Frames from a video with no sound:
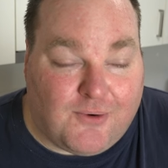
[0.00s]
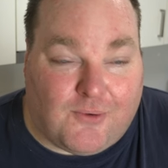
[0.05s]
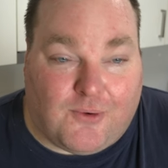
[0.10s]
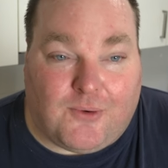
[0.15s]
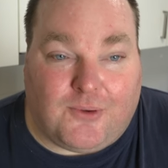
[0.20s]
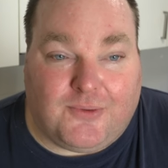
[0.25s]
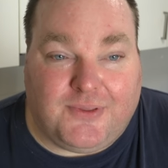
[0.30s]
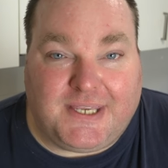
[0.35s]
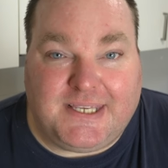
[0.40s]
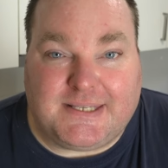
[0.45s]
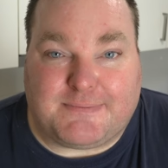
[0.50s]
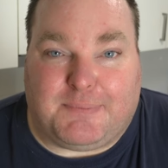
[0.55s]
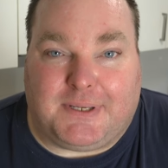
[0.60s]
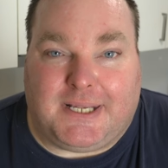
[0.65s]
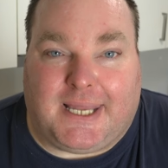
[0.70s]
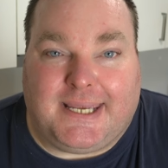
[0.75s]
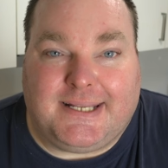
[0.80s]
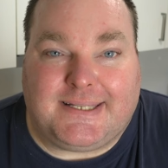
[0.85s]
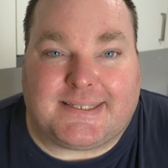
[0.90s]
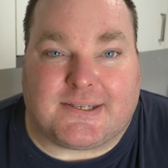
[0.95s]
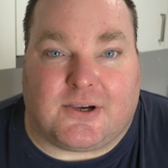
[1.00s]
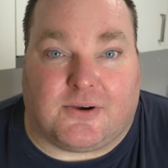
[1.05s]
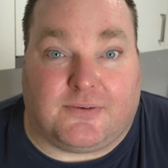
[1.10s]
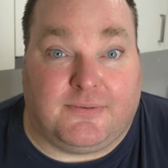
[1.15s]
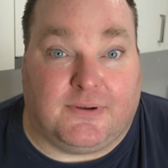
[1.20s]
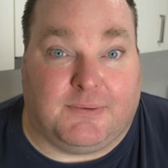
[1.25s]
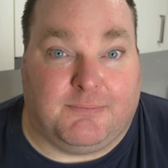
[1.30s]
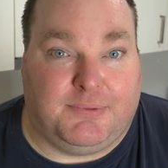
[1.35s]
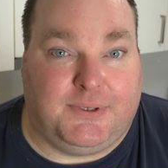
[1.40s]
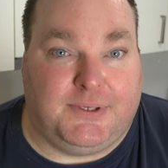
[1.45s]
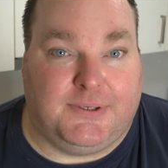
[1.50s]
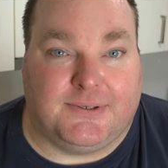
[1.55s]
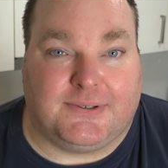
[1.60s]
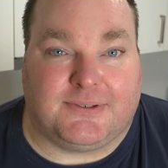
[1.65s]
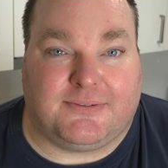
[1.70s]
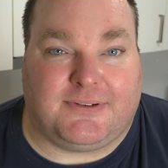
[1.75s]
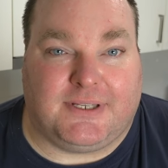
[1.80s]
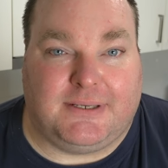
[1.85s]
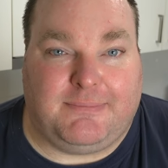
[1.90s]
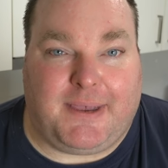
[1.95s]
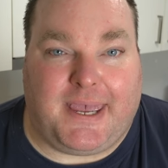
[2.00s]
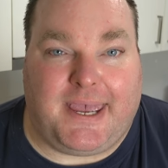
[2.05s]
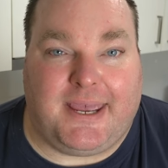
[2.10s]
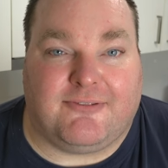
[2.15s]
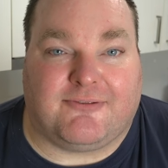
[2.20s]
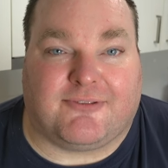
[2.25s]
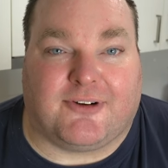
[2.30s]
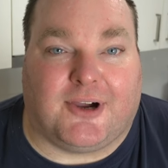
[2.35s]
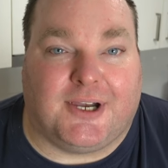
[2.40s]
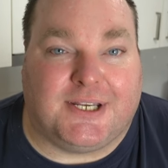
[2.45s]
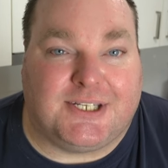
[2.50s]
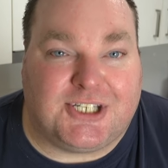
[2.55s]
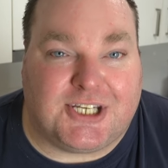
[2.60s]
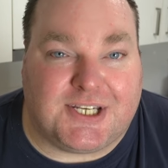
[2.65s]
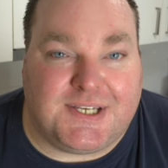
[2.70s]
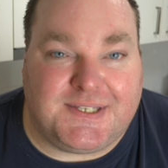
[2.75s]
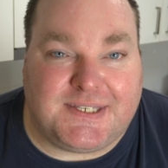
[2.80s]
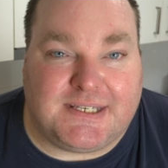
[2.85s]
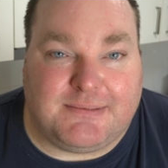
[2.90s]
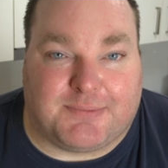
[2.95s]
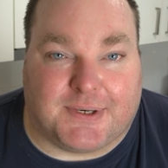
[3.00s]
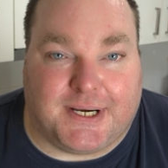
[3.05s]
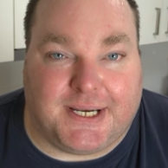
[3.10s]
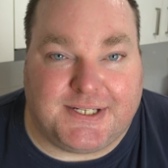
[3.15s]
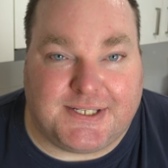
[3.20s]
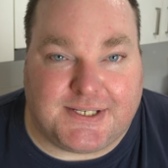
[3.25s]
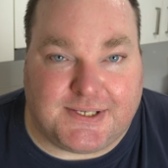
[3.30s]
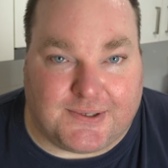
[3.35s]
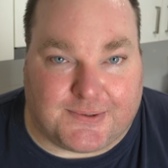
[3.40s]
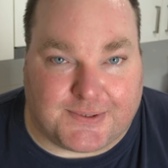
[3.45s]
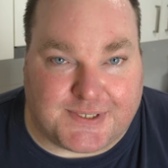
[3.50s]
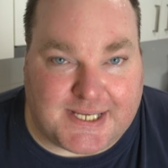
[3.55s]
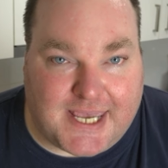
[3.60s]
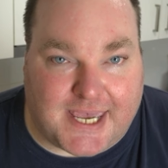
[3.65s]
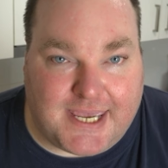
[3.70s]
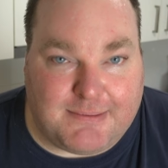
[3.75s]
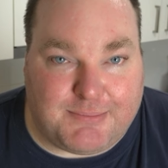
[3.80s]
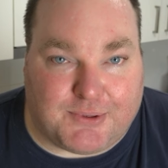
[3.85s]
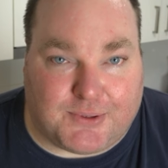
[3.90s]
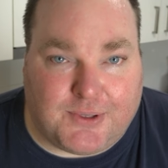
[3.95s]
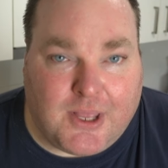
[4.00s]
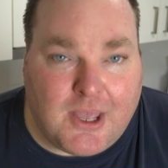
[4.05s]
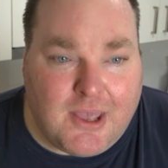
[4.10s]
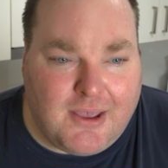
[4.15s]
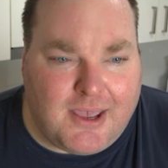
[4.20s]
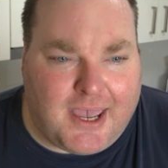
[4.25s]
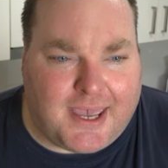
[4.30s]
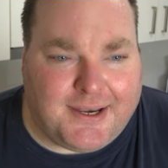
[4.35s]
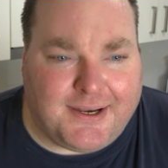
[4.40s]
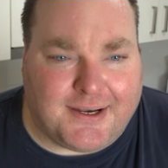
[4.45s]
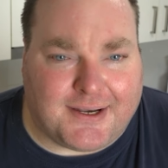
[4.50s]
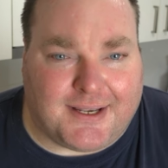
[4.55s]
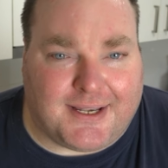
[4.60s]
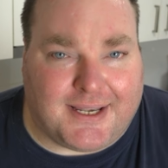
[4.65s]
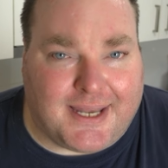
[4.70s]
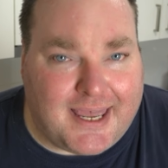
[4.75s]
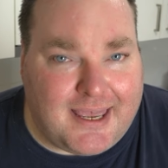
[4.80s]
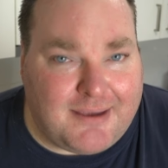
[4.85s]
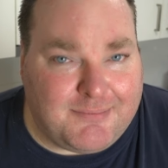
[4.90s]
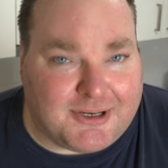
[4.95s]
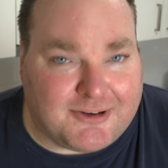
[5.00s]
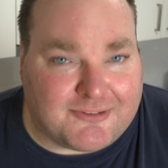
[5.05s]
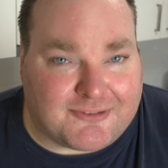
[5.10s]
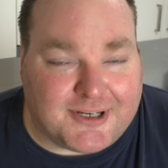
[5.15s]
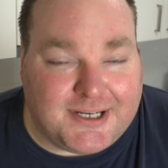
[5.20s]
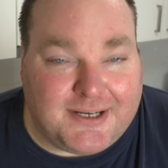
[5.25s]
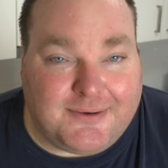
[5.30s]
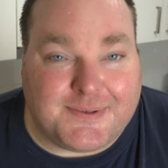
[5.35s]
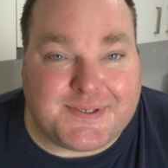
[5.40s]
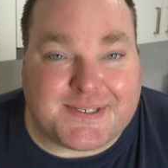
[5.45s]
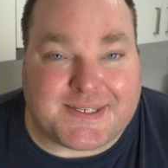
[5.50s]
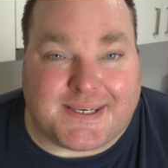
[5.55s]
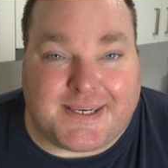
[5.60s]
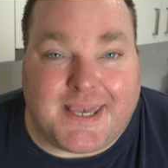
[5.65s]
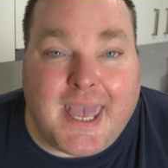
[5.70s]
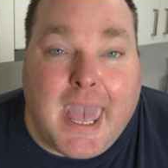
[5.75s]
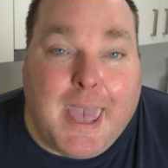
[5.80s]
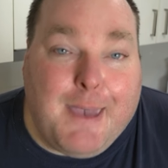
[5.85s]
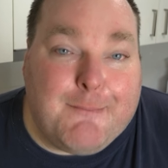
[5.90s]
all these plates of beautifully pan-fried cheesy bread to your table at an alarming frequency,